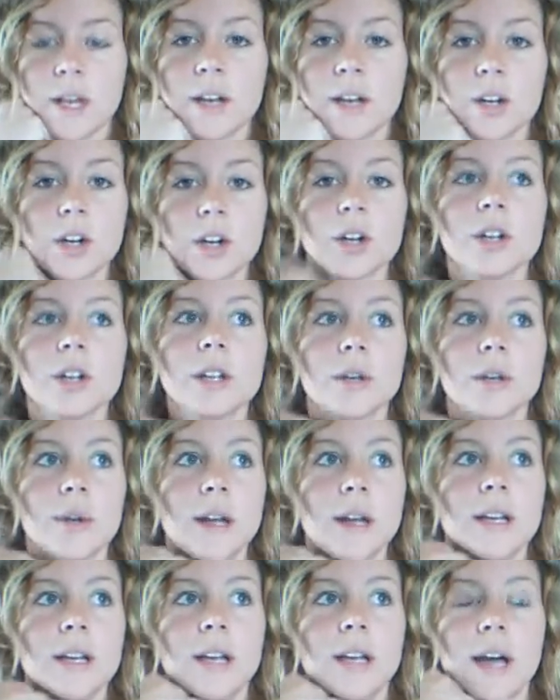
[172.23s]
And currently,
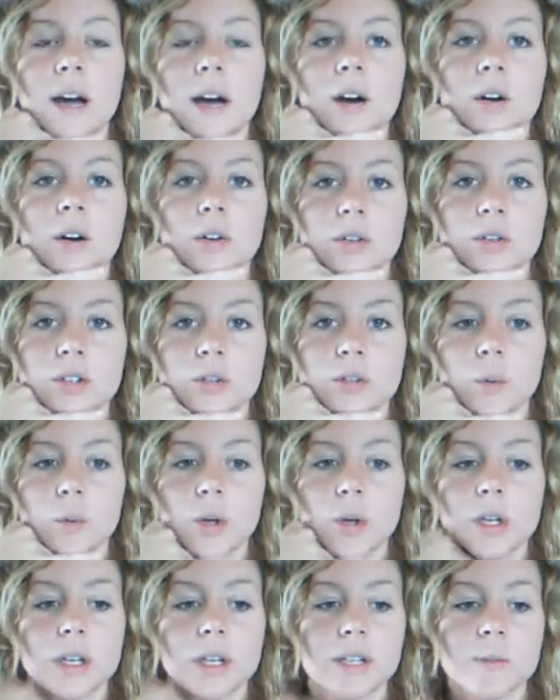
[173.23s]
right now, this
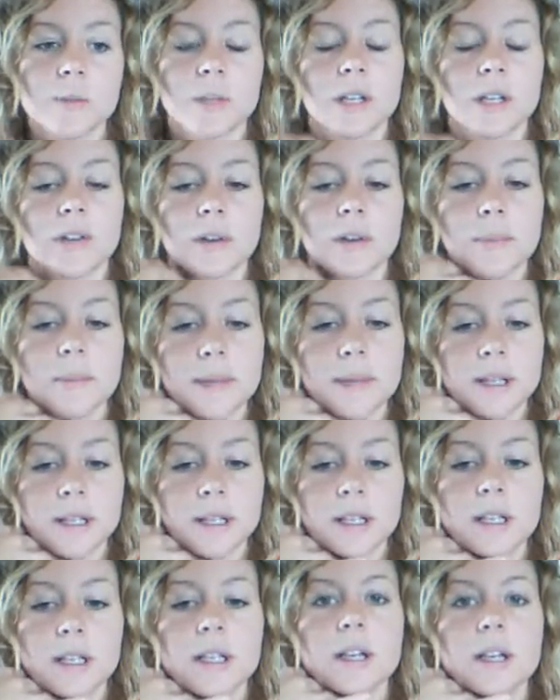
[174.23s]
world has been living a
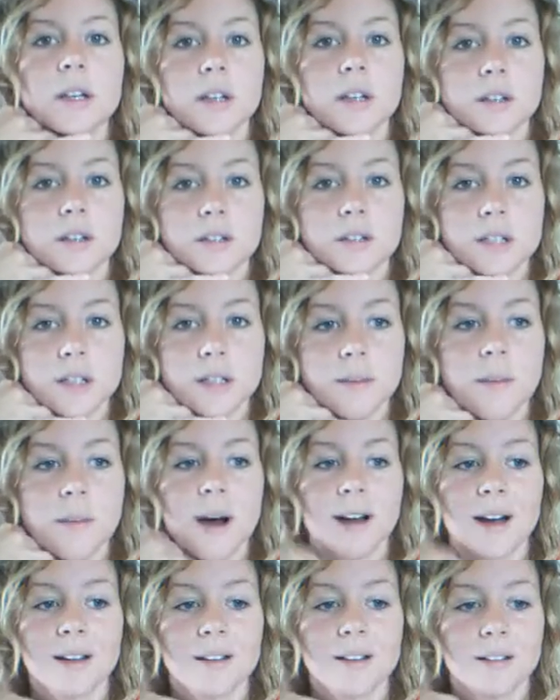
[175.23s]
million years in the
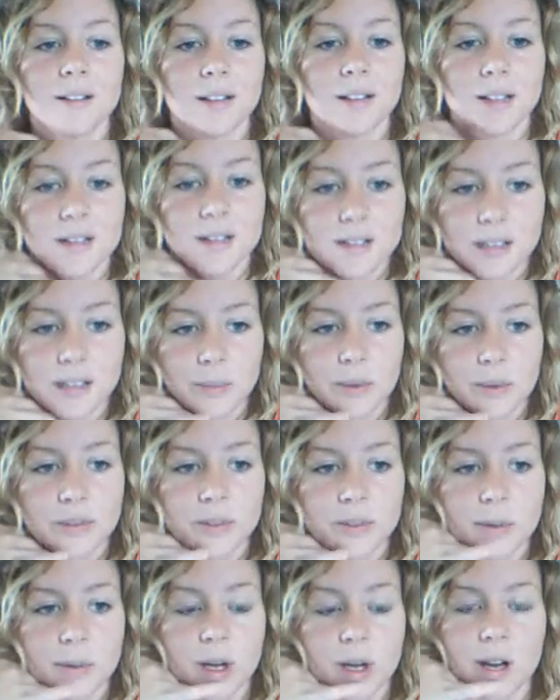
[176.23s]
mind that is separate
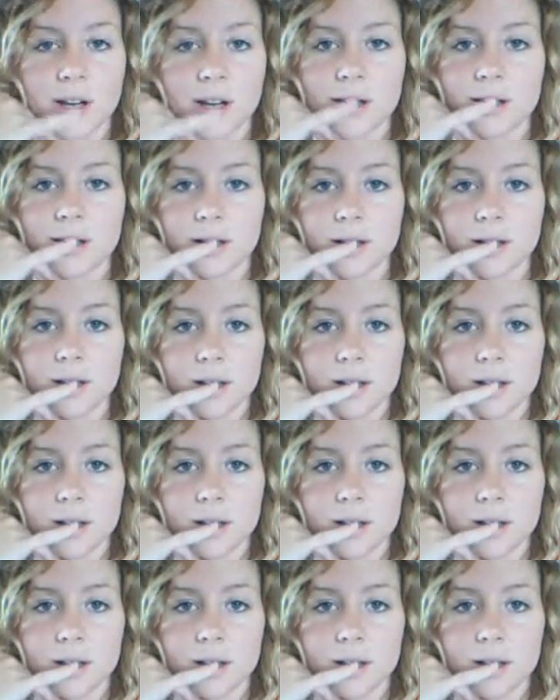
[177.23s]
from God.